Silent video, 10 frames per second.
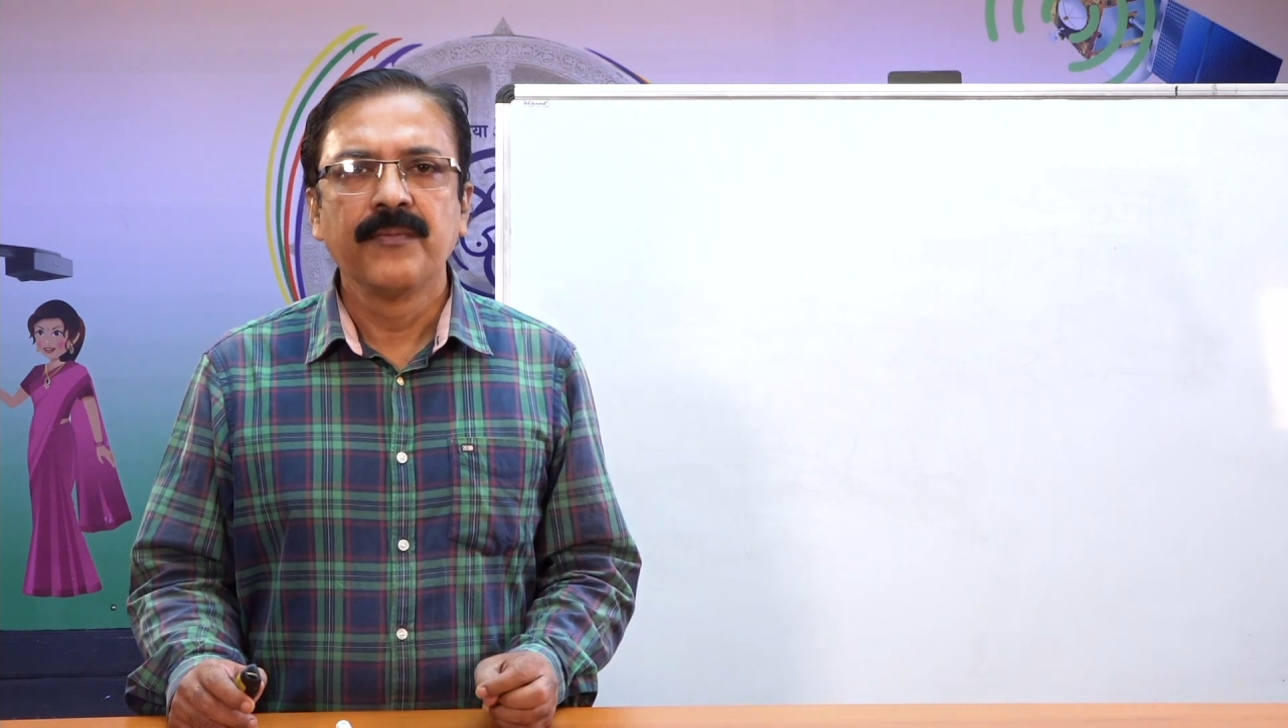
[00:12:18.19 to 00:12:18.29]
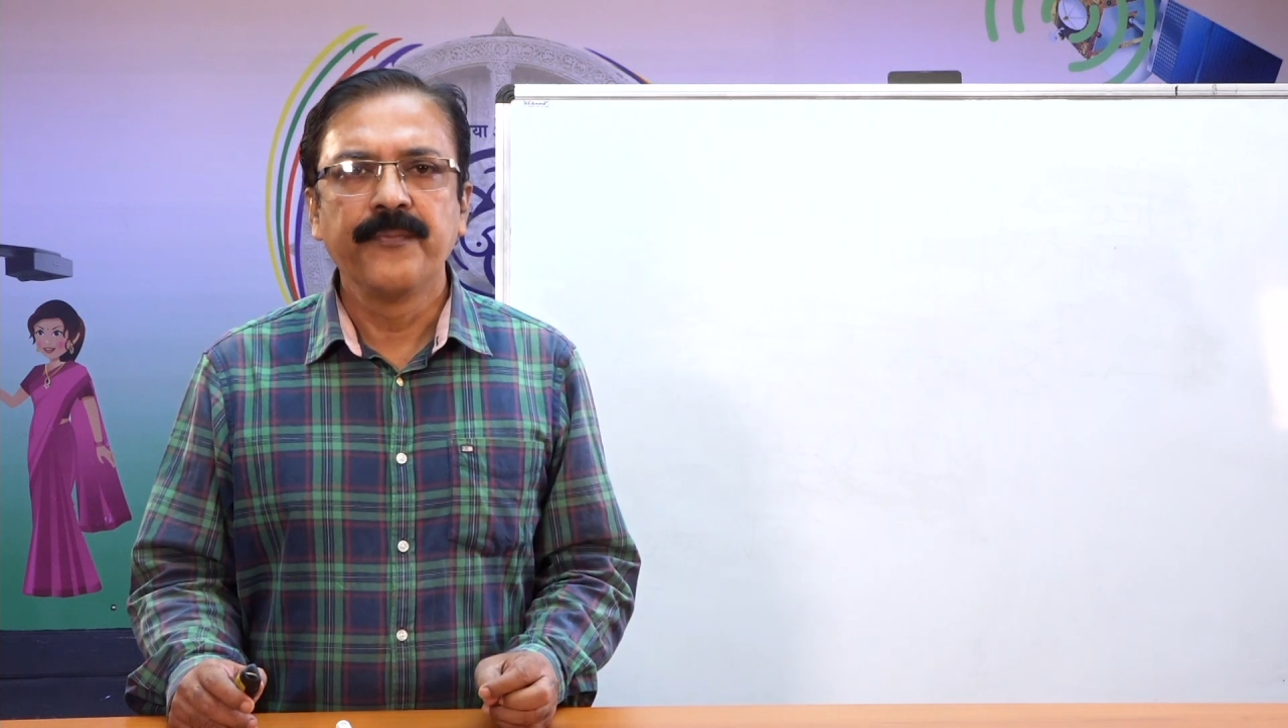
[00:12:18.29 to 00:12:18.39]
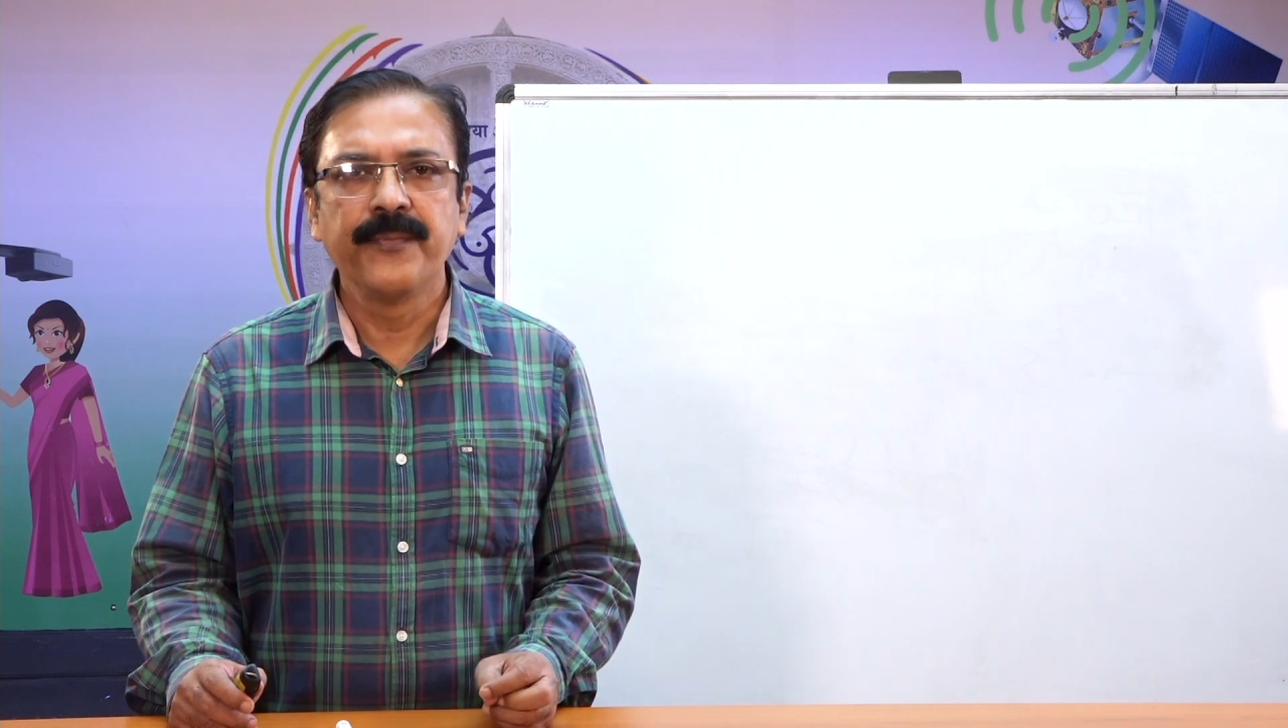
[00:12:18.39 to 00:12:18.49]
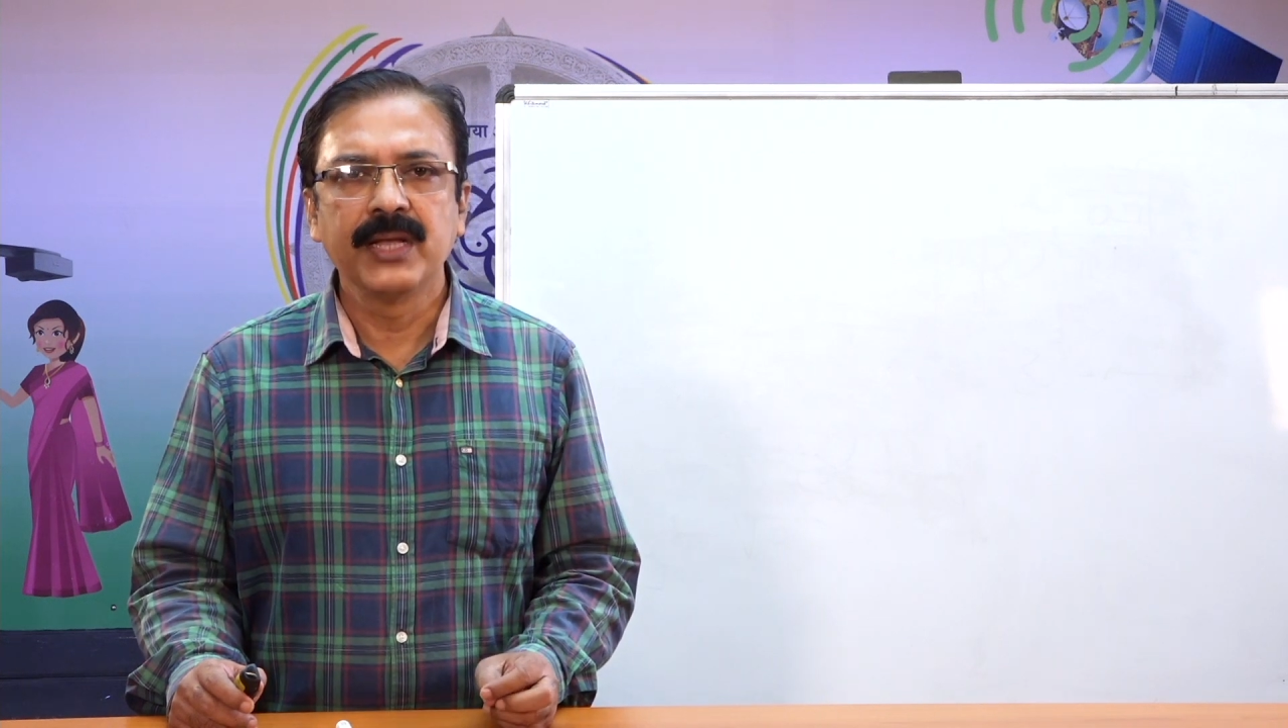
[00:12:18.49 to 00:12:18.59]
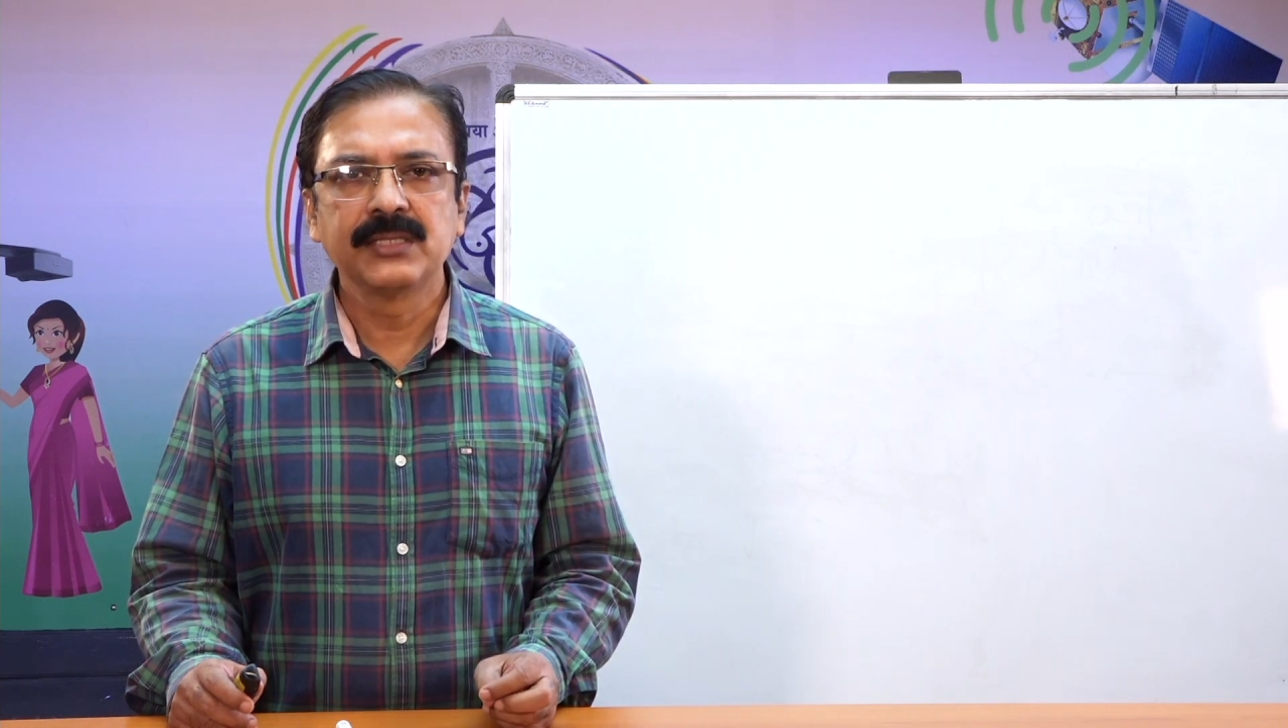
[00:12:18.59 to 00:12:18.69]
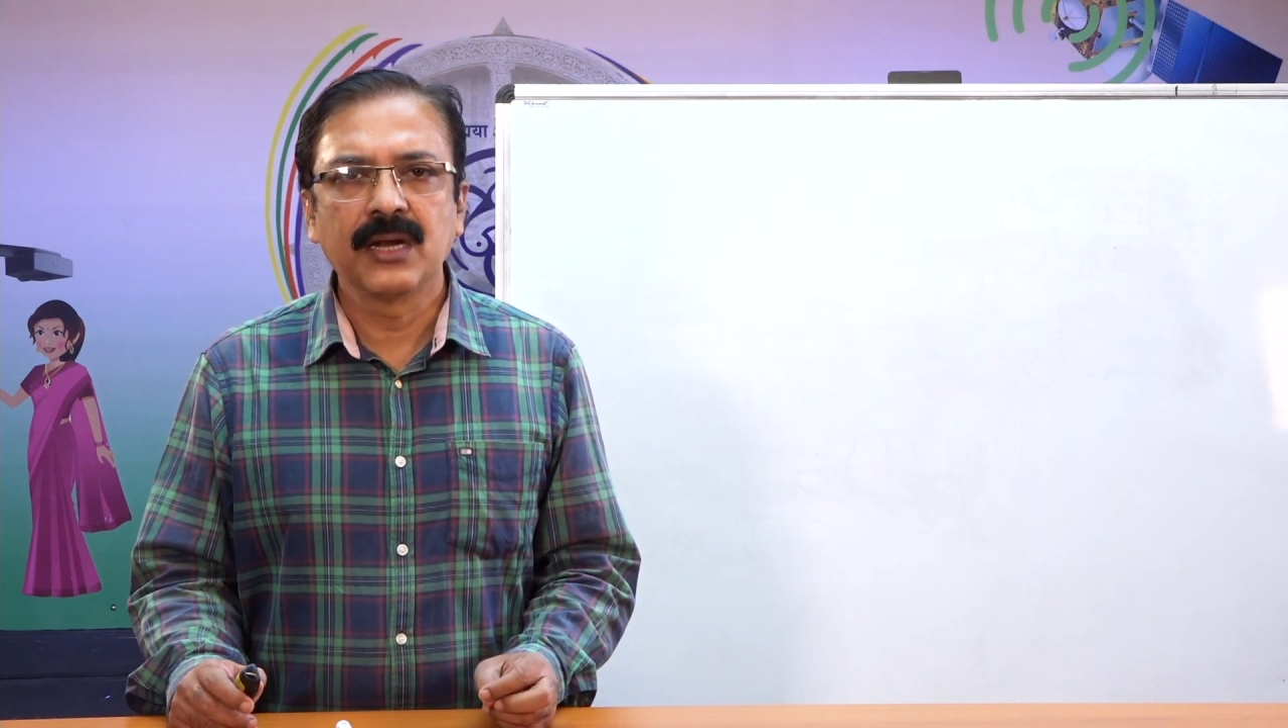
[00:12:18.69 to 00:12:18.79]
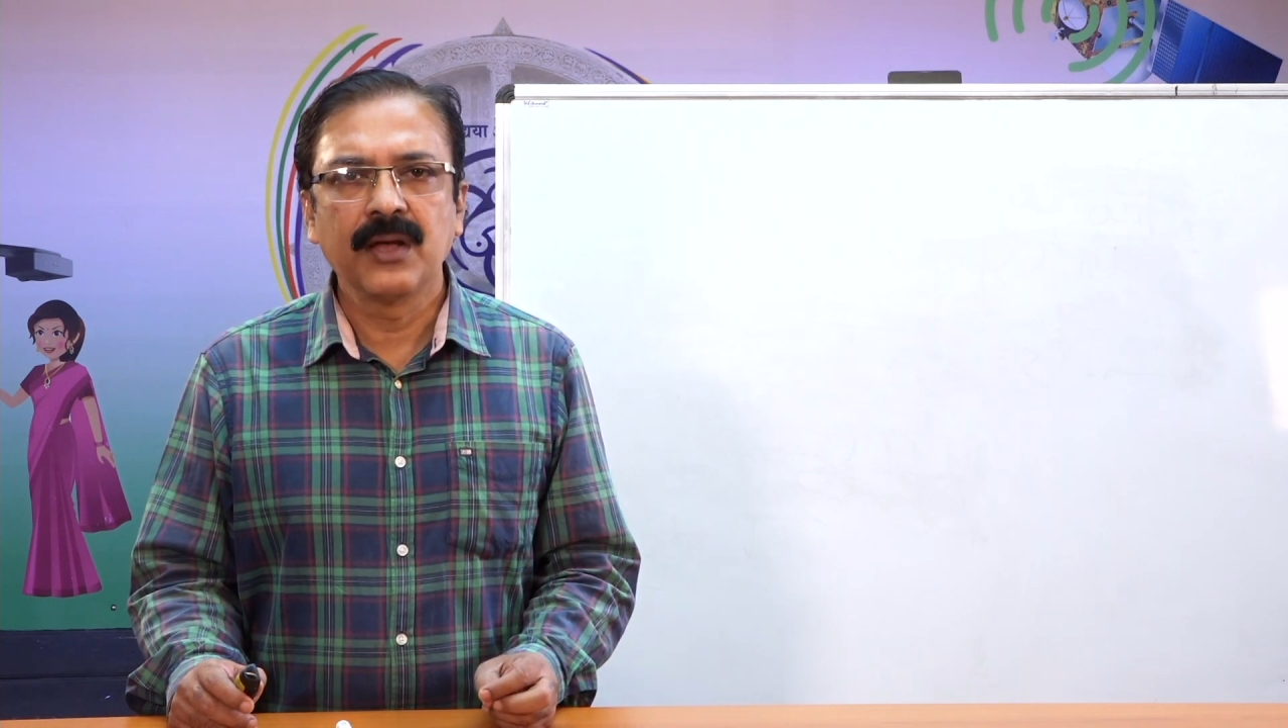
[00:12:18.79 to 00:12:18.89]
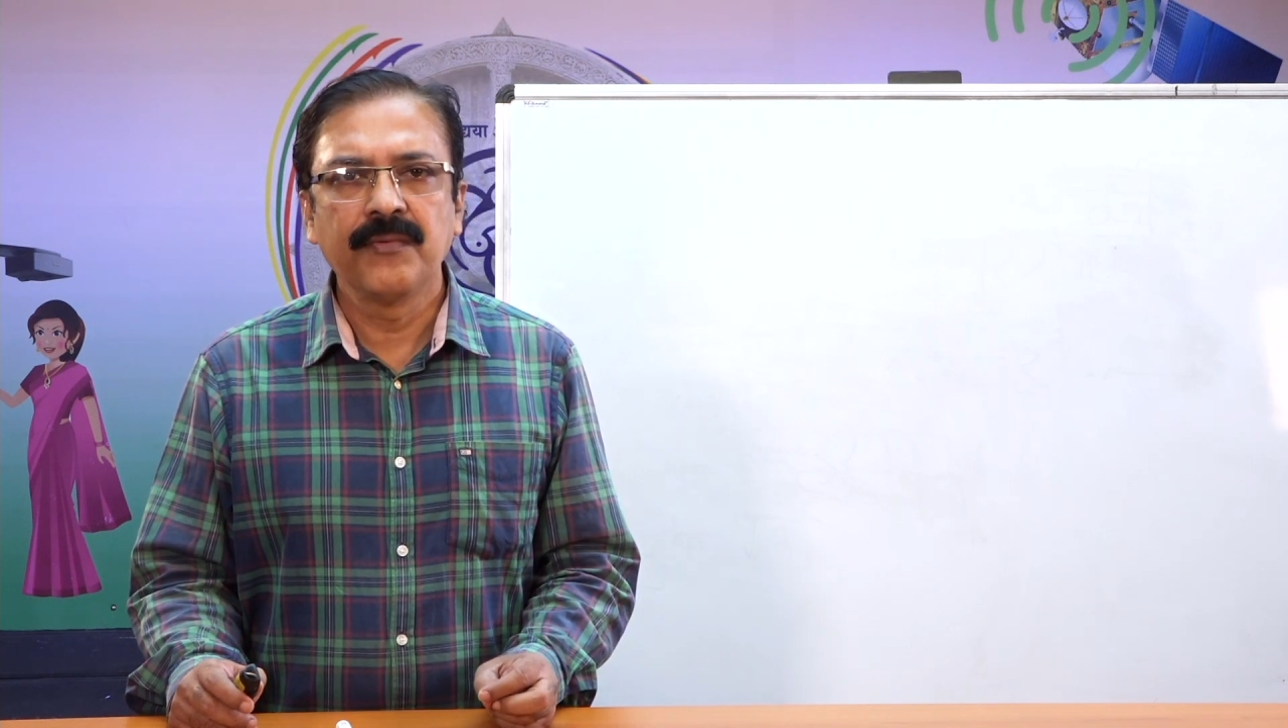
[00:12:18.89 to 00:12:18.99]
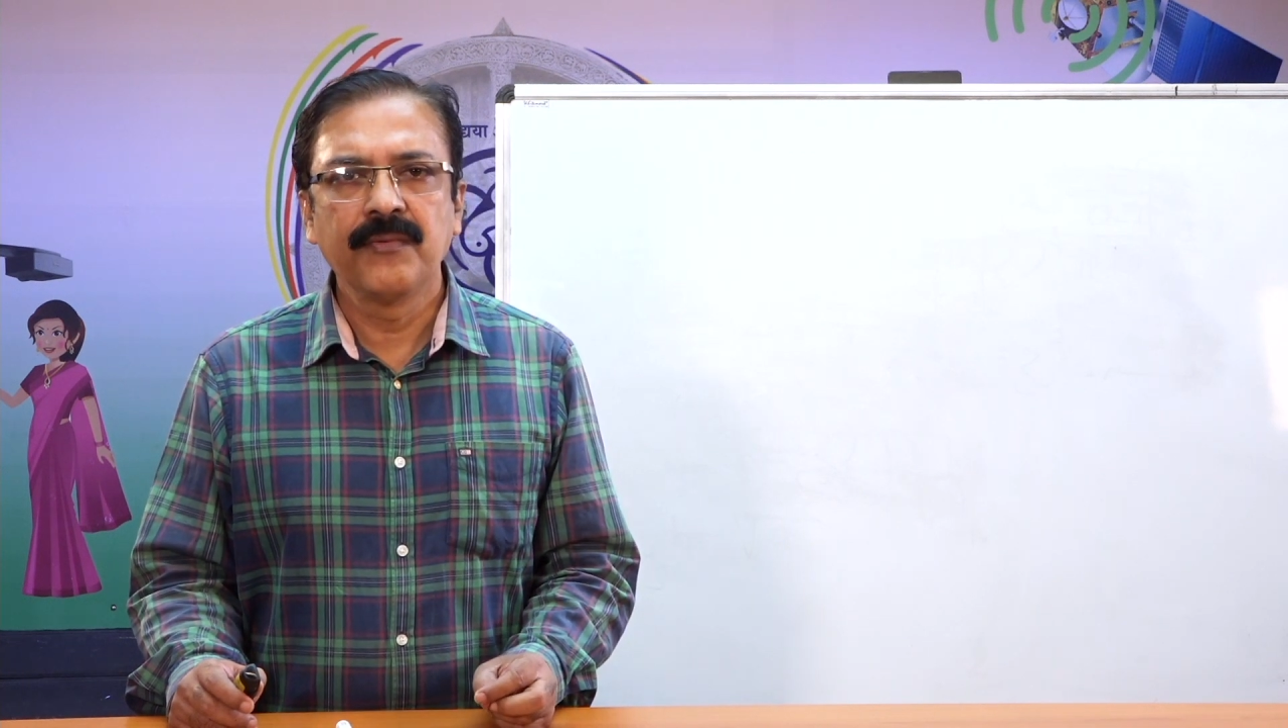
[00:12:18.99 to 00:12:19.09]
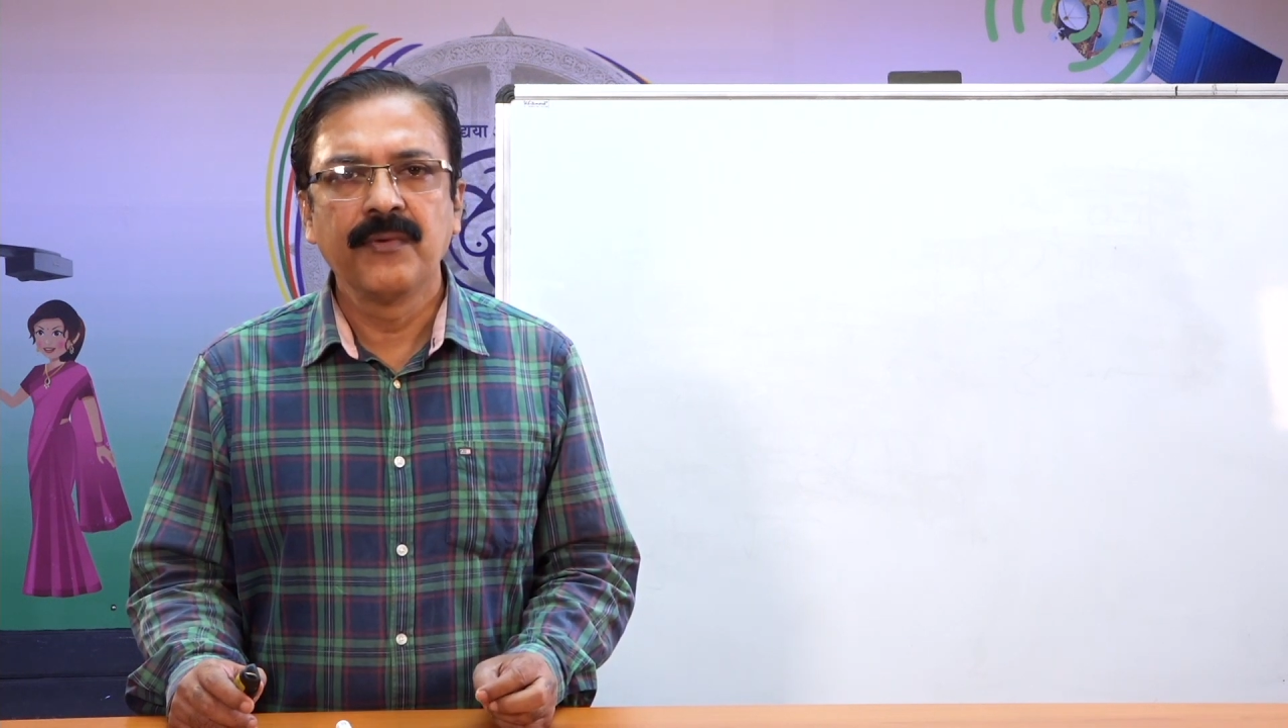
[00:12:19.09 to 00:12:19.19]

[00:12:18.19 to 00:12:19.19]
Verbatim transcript: measure of